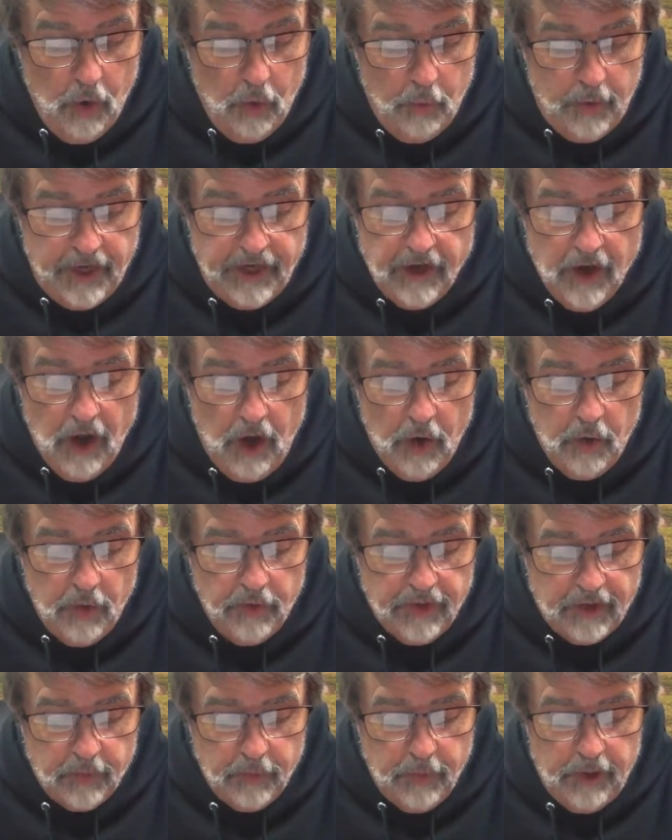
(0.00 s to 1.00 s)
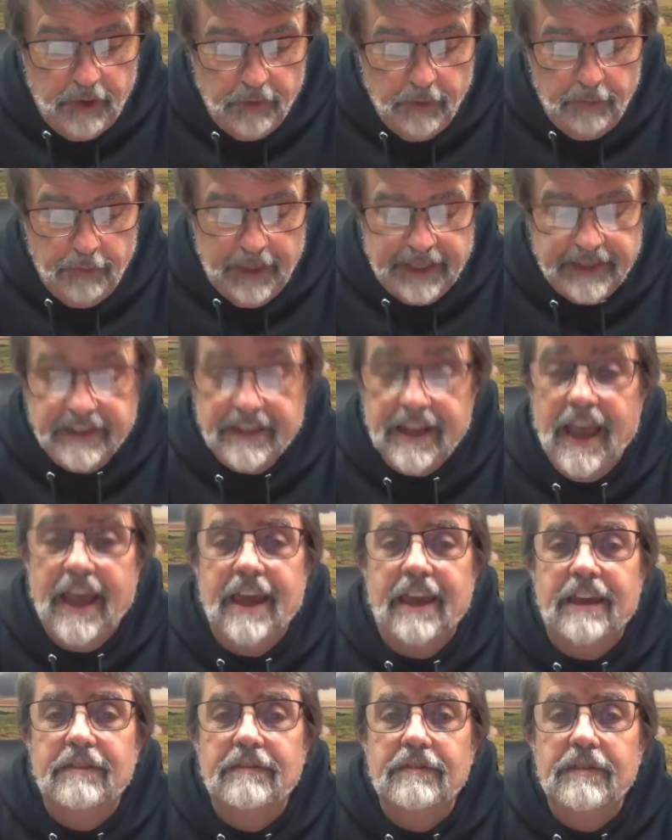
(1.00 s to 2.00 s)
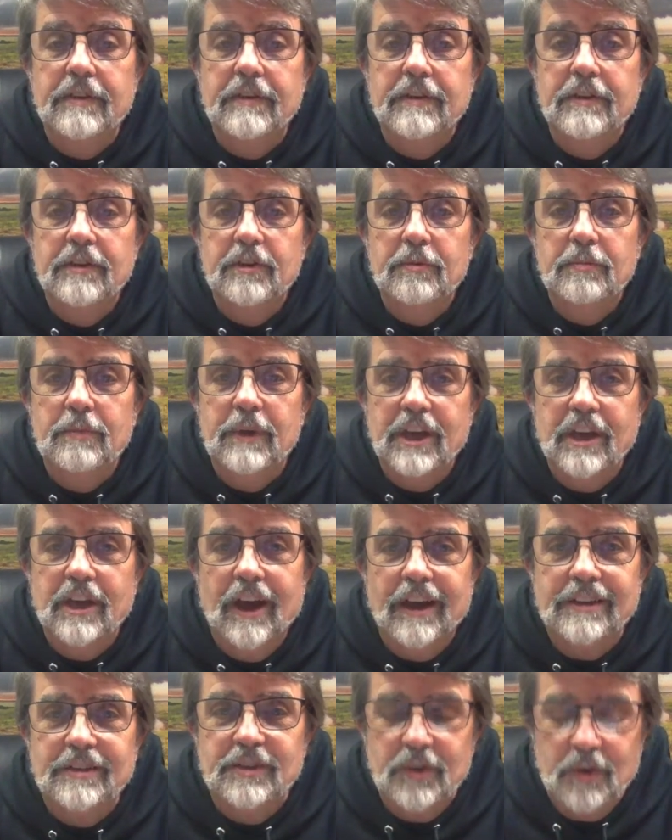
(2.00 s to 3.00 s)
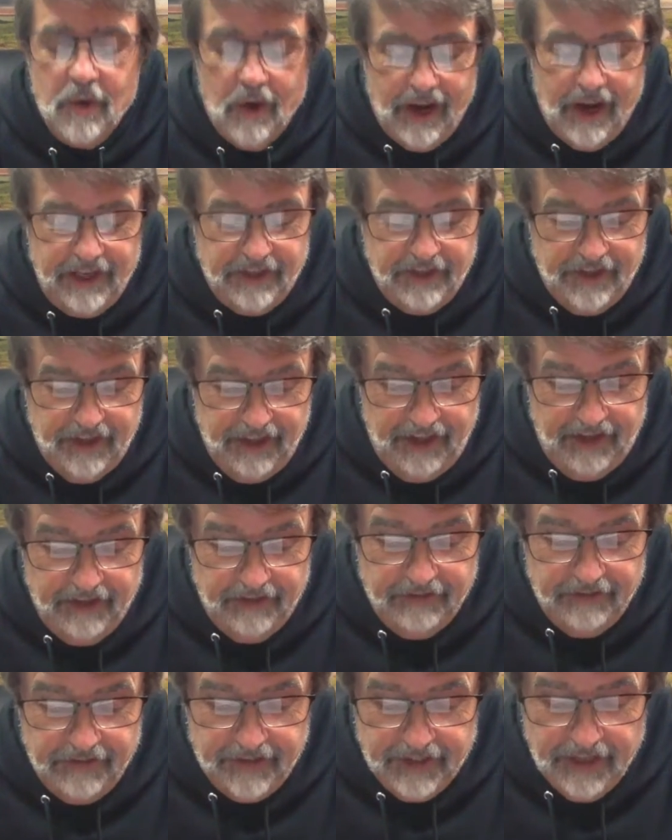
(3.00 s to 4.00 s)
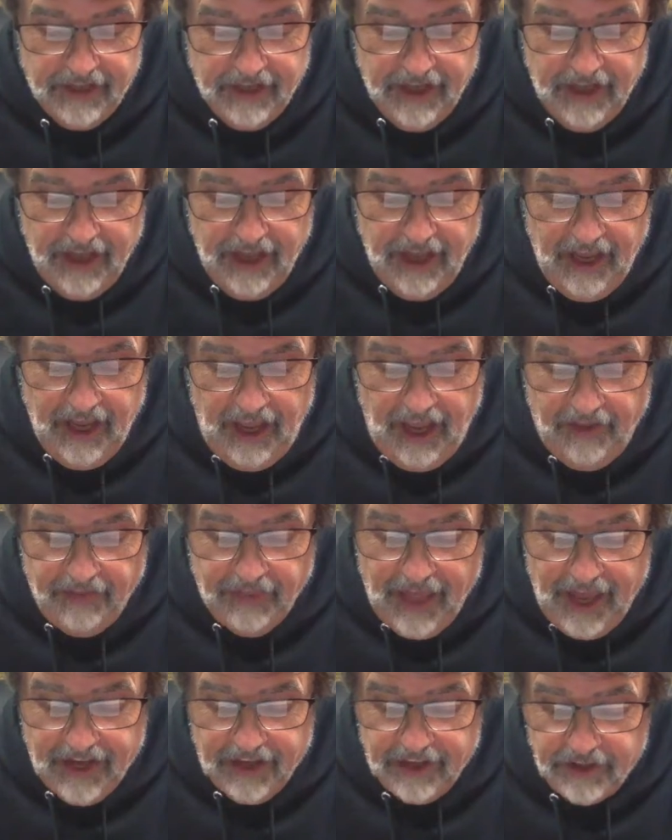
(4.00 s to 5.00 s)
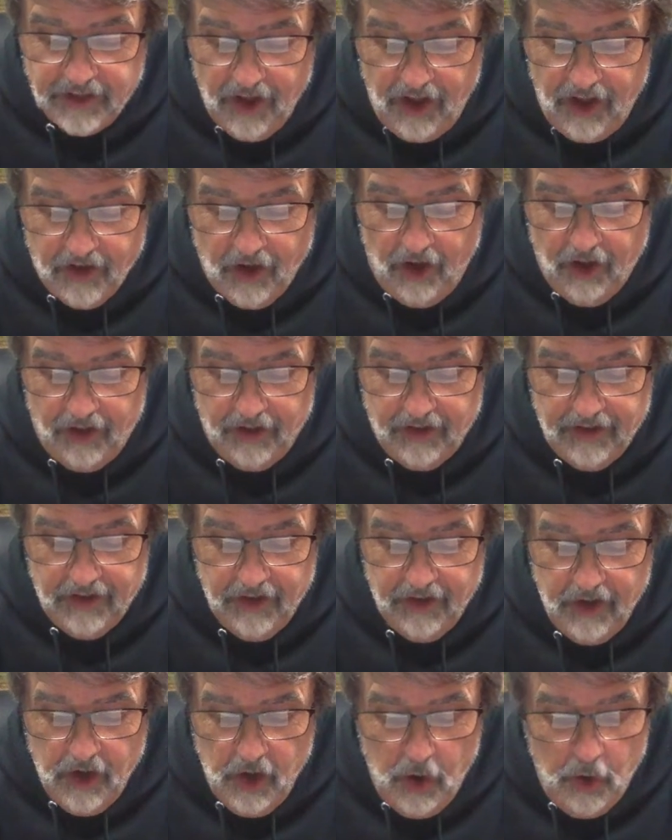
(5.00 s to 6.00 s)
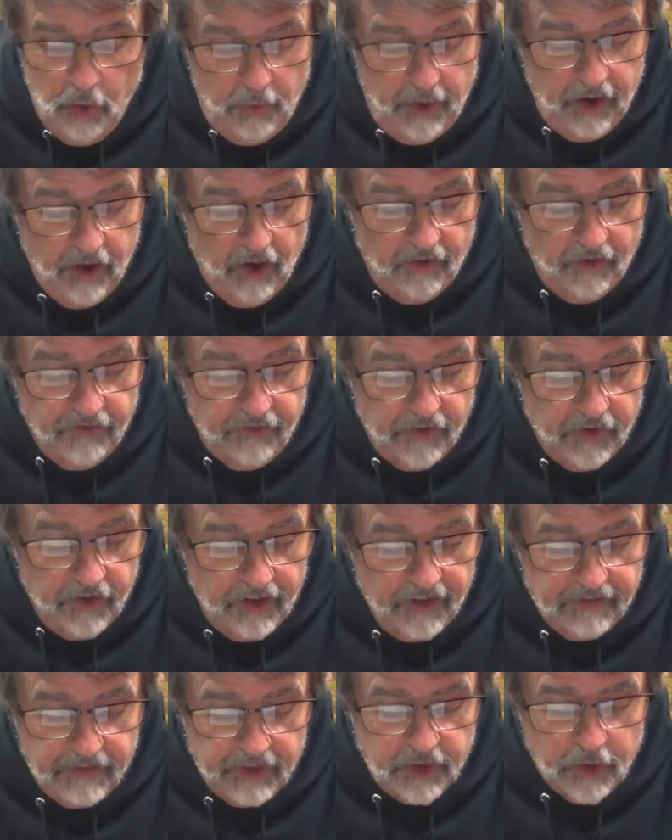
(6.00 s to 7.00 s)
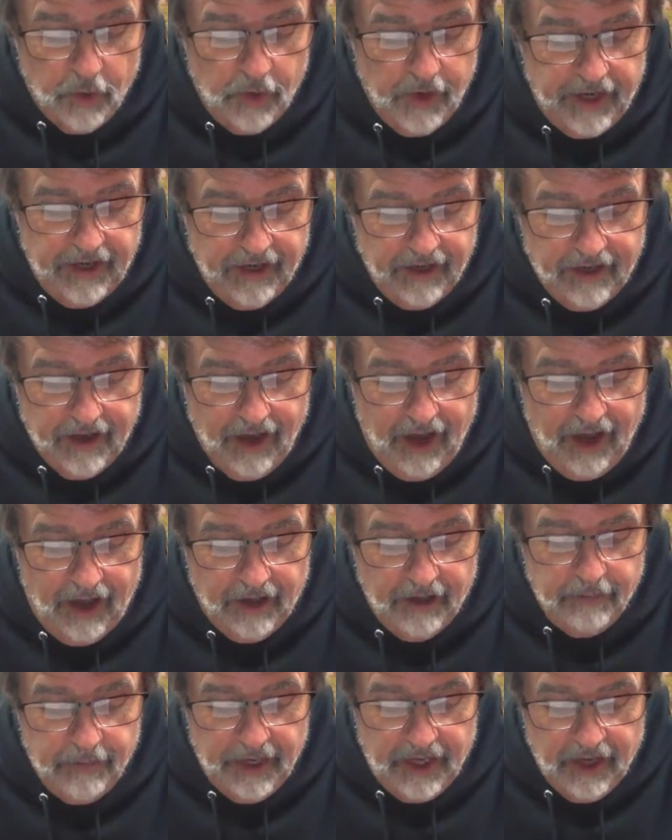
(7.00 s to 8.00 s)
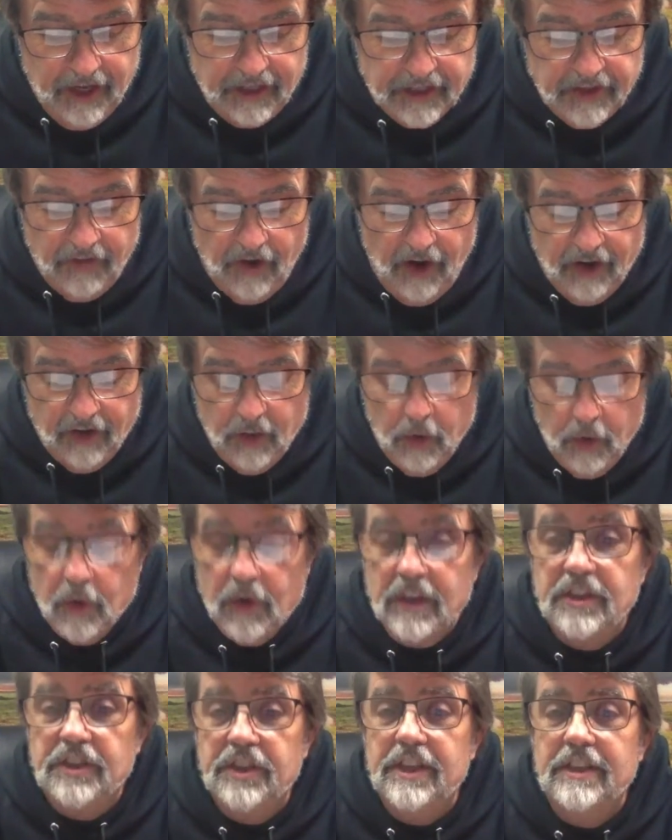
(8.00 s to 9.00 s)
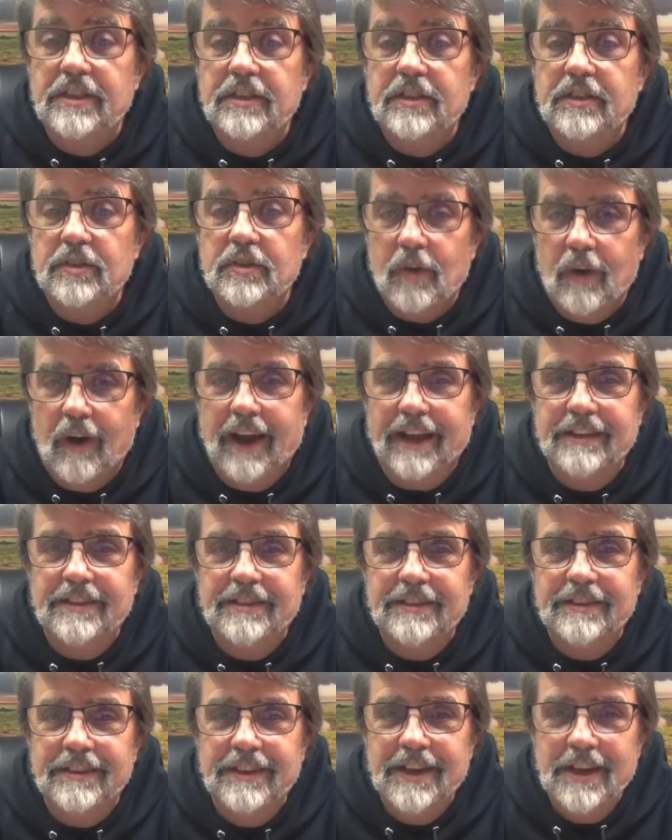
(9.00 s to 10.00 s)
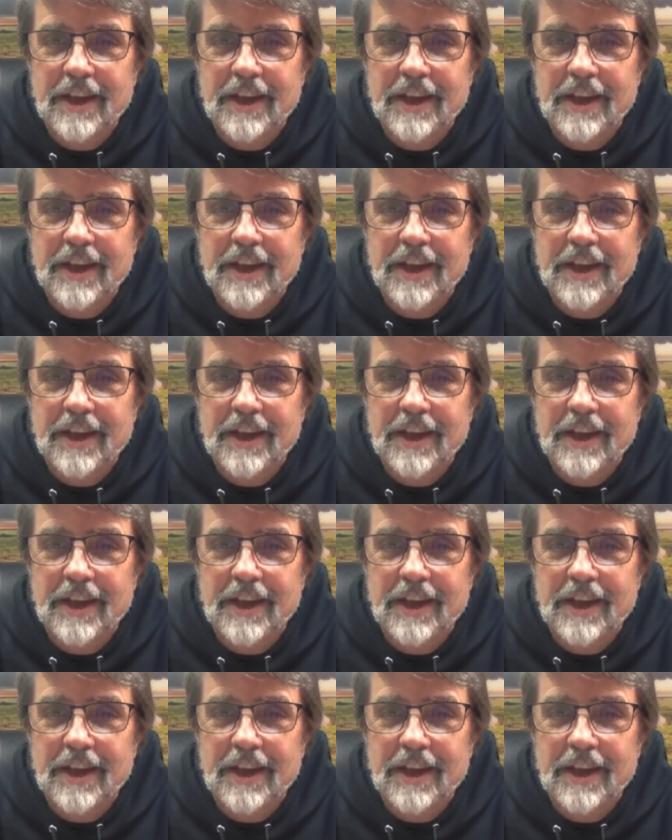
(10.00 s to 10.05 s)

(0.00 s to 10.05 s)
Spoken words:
We know that we will be saved because Christ lives. And that is not all. We are full of joy in God because of our Lord Jesus Christ.